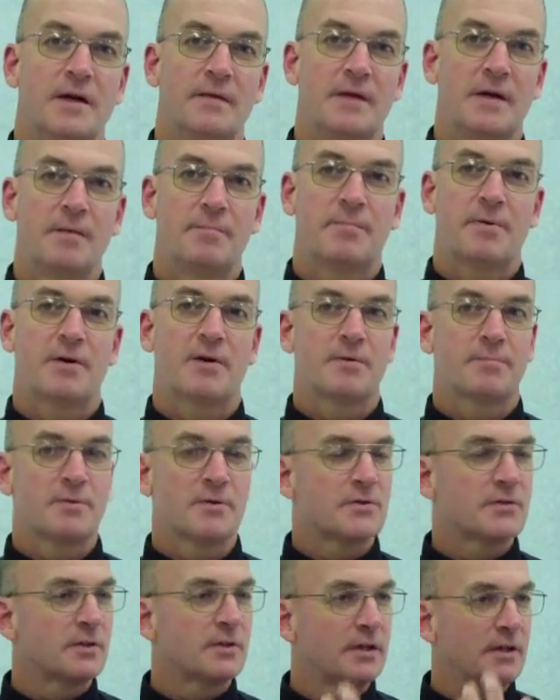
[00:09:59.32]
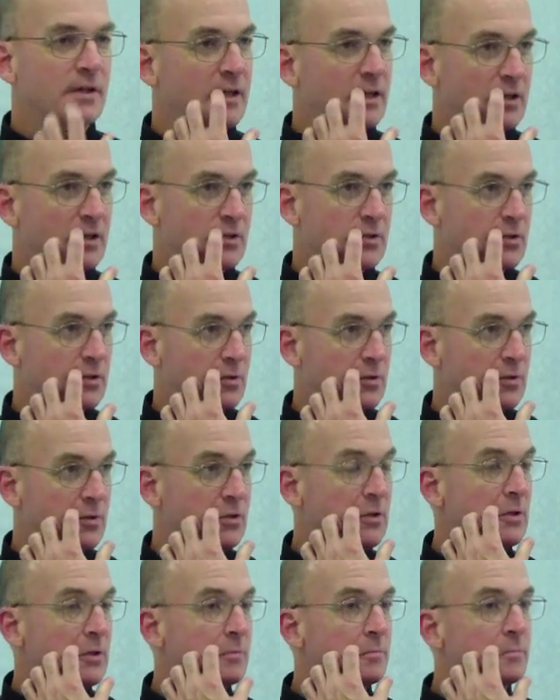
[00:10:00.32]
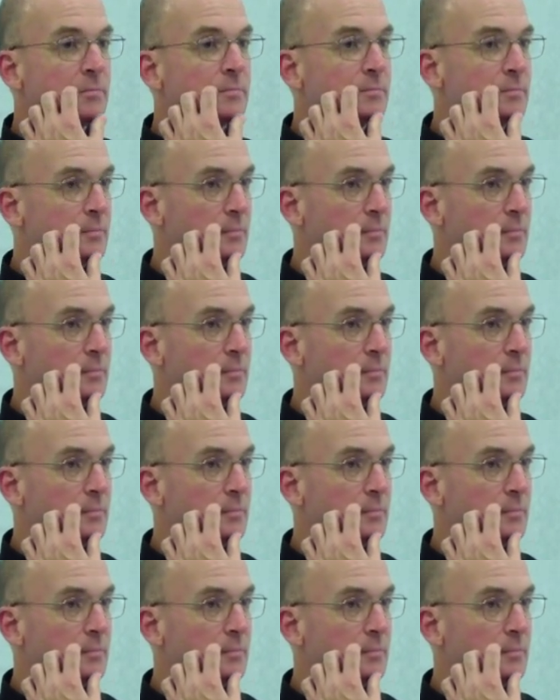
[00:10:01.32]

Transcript: And and they purposely excluded them